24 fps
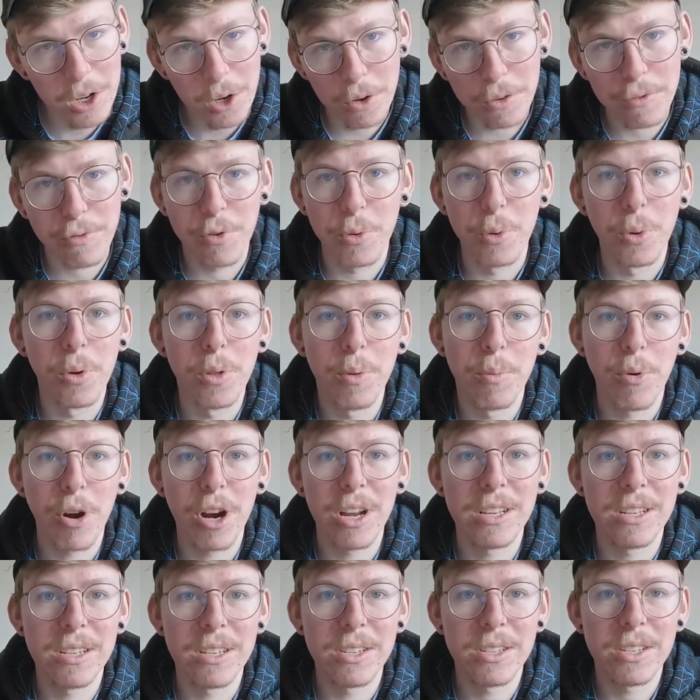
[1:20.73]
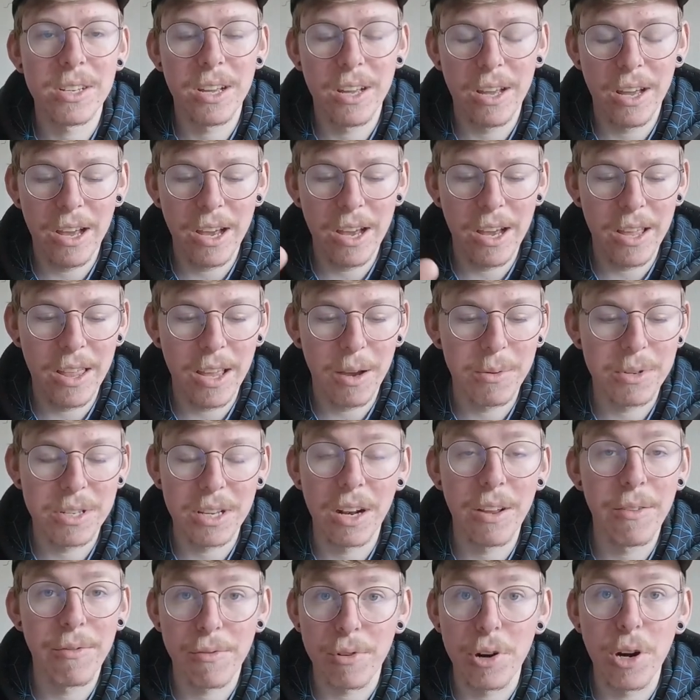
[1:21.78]
looked through all the brands that were
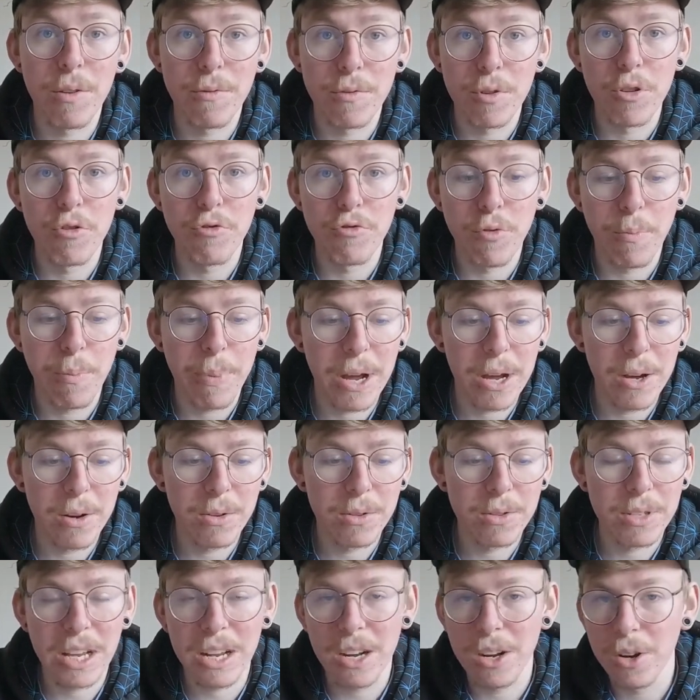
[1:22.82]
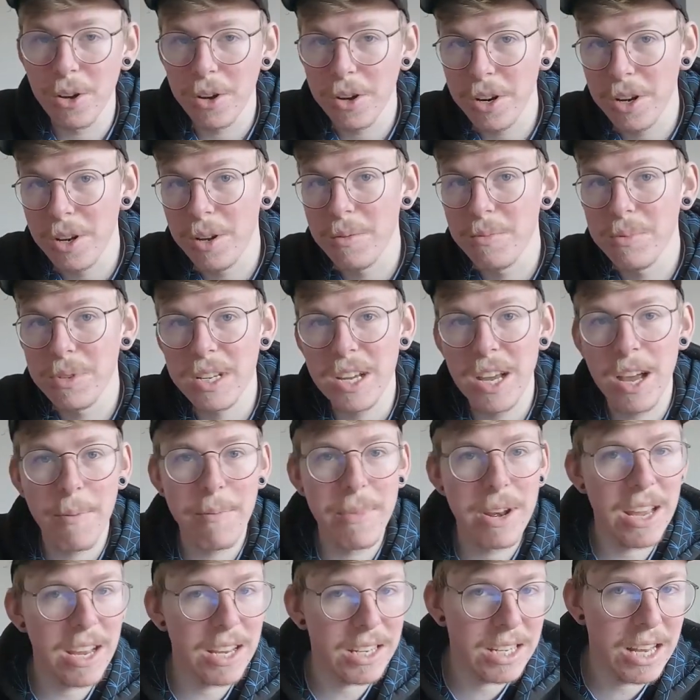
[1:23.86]
selling for over £100, had a look at them, see how
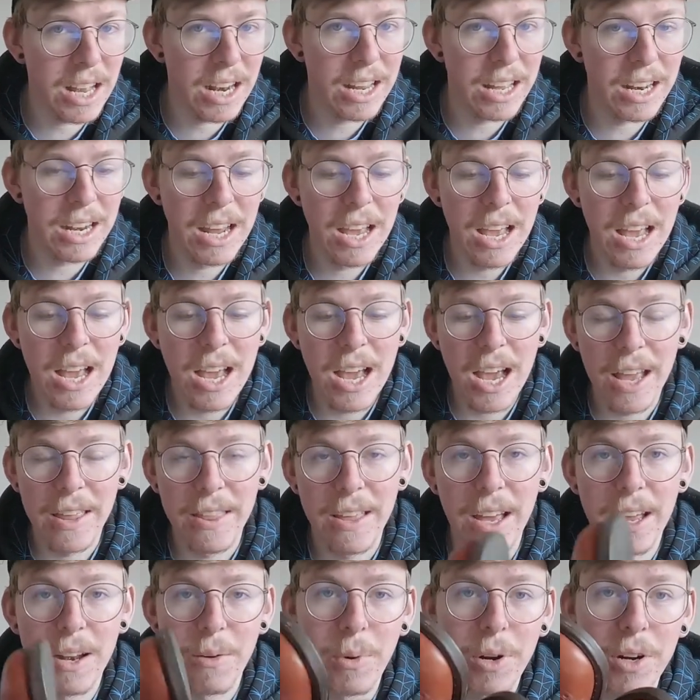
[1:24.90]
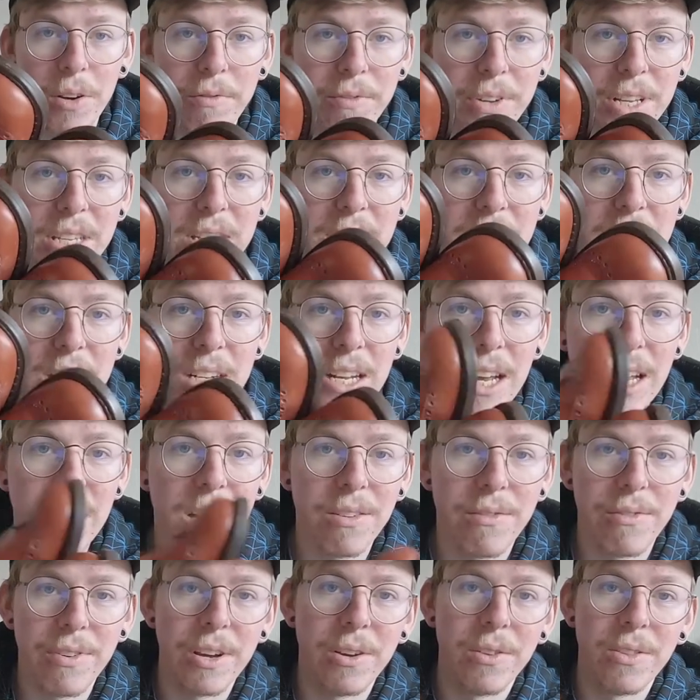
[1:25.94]
many are selling, and then went on Vinted
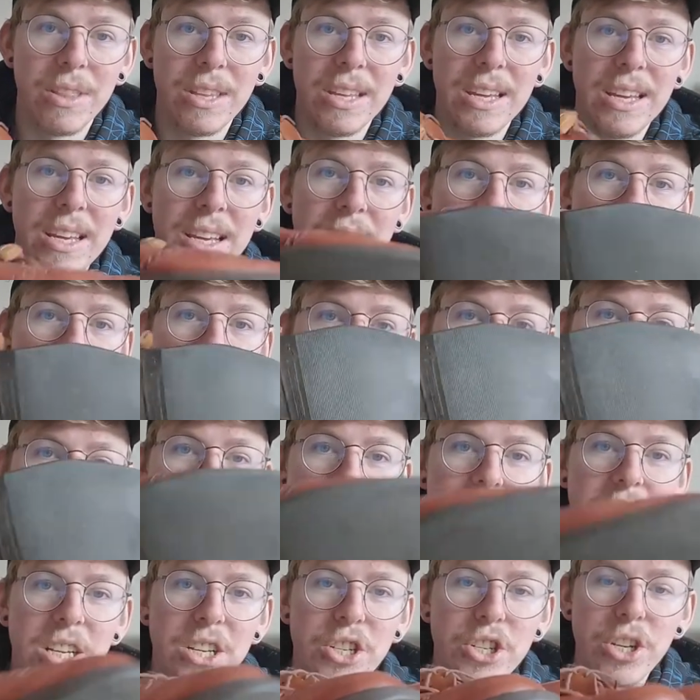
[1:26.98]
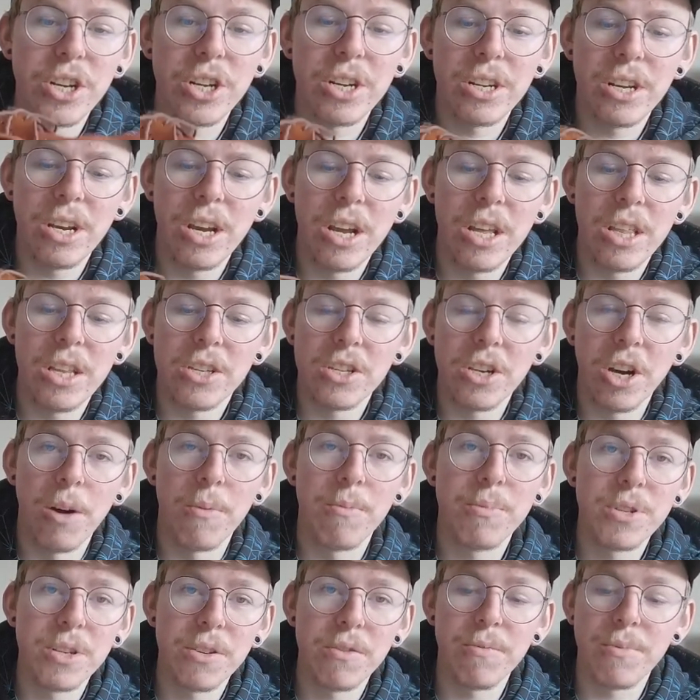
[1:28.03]
and found these. Decent condition, the
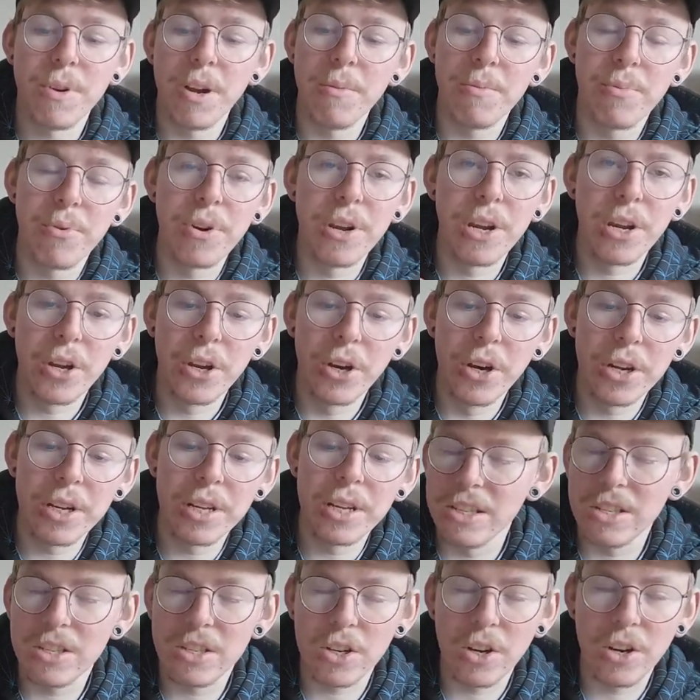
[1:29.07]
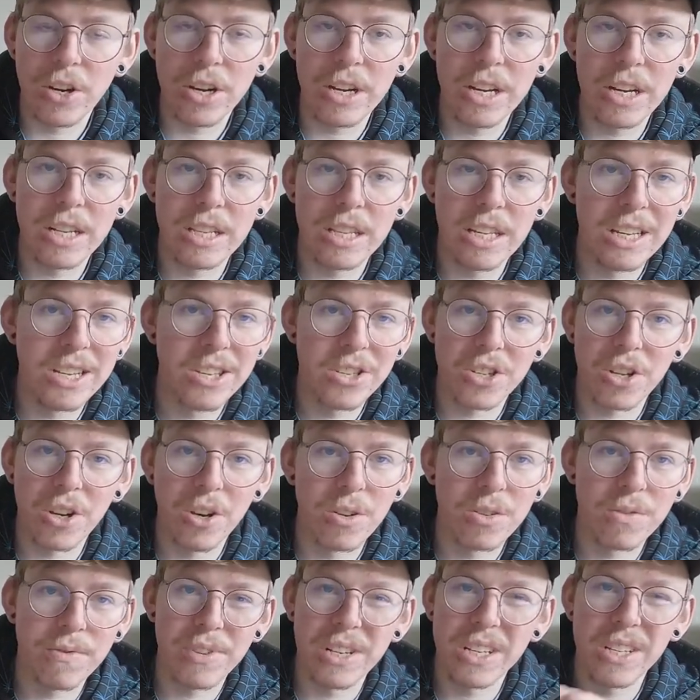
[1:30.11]
tops are pretty good. Inside the
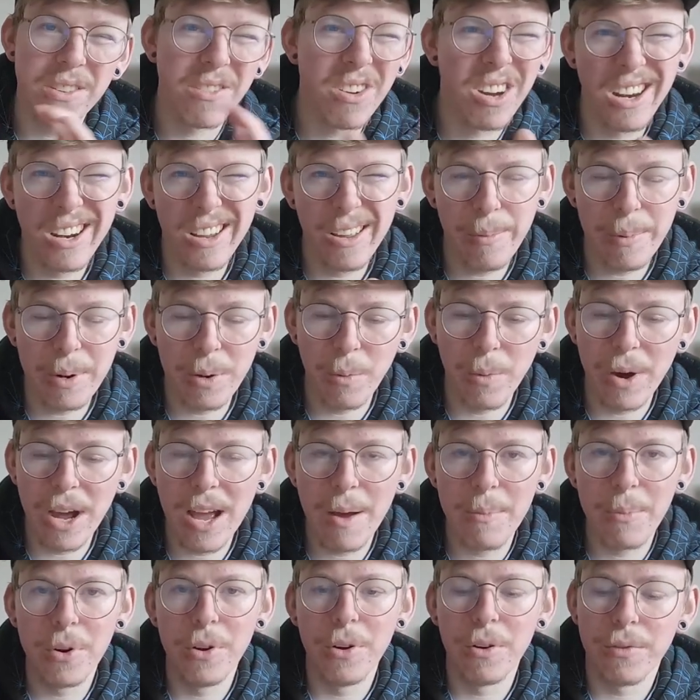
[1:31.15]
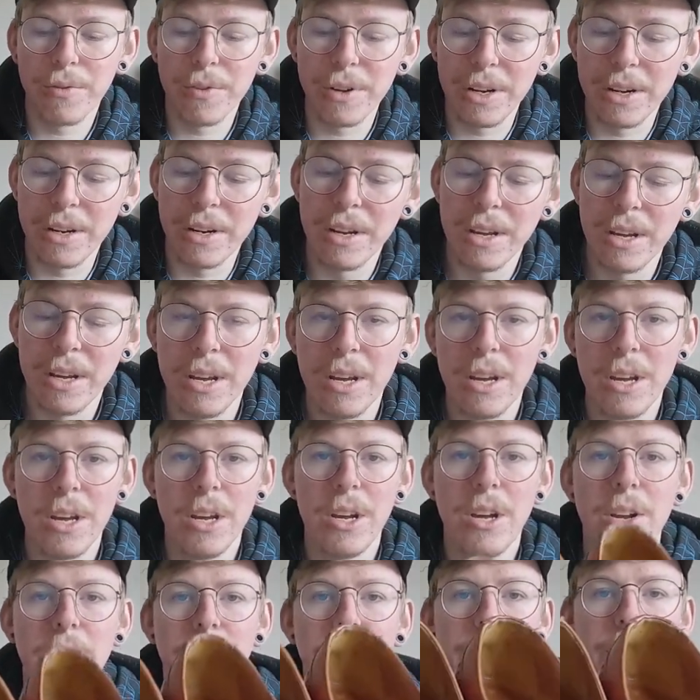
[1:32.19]
insoles and things, I've got a little bit of wear, but nothing
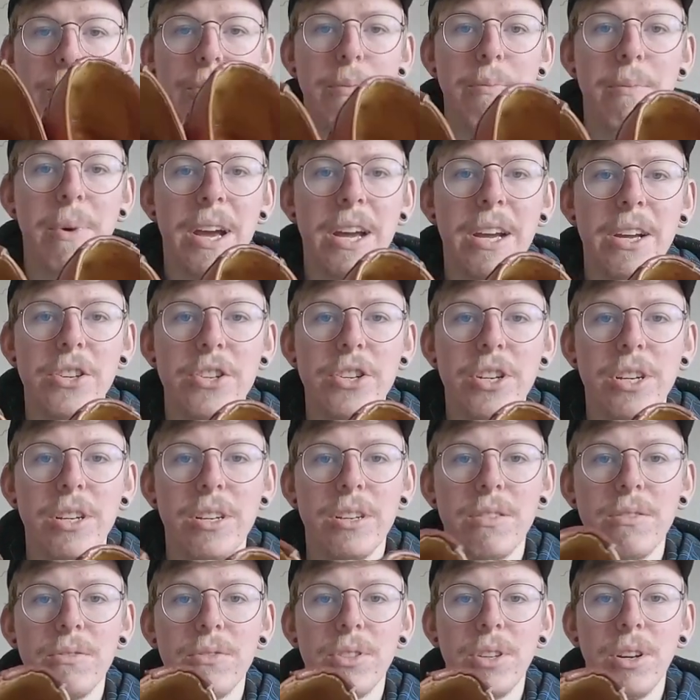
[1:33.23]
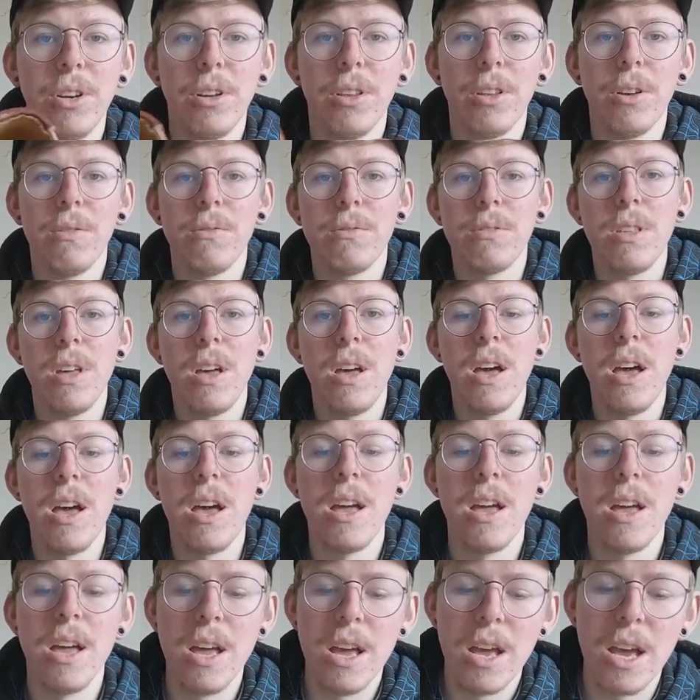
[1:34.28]
major. I'll show you those there.
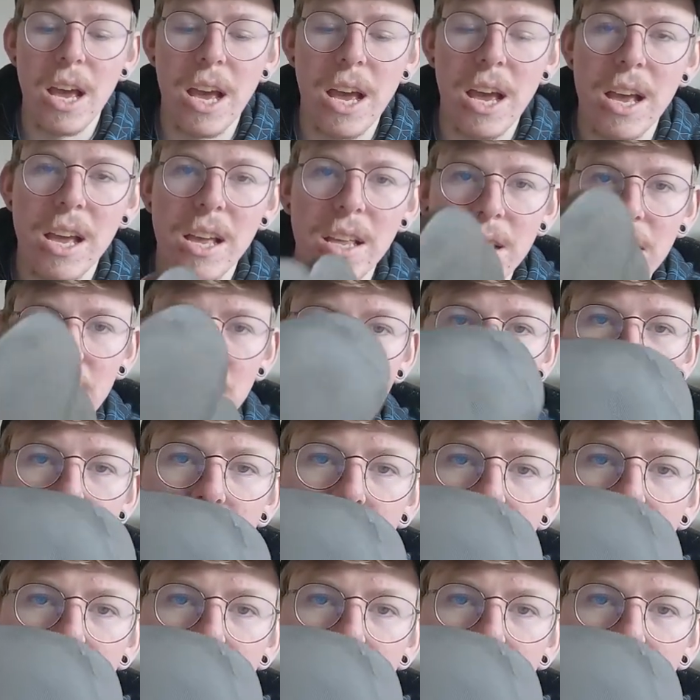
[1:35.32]
And the